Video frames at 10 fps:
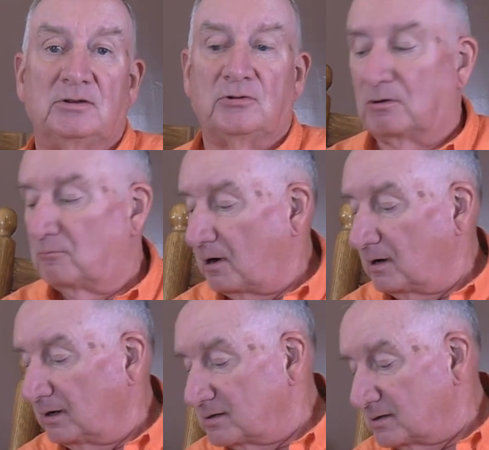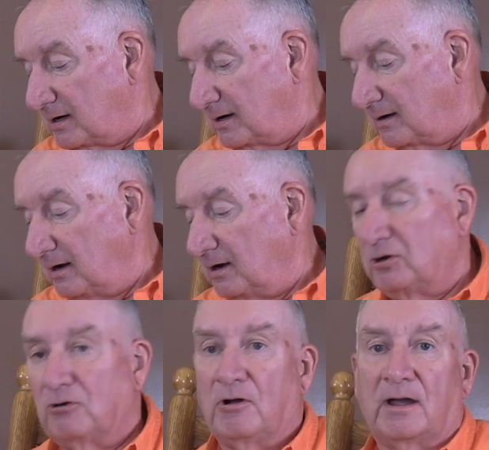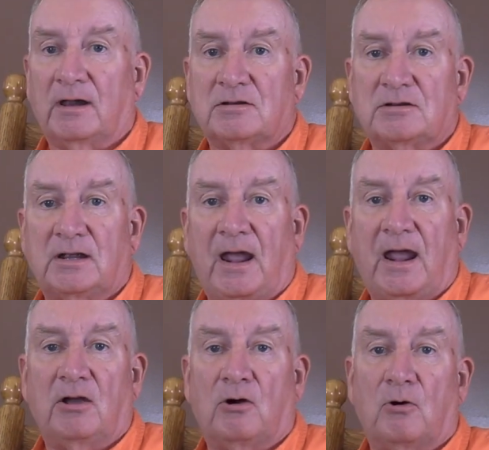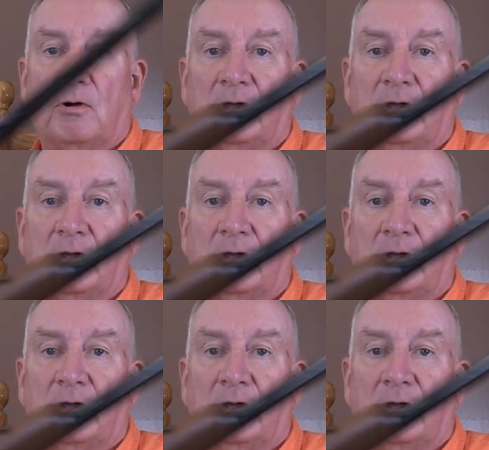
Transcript: you can readily see you're not going to see AO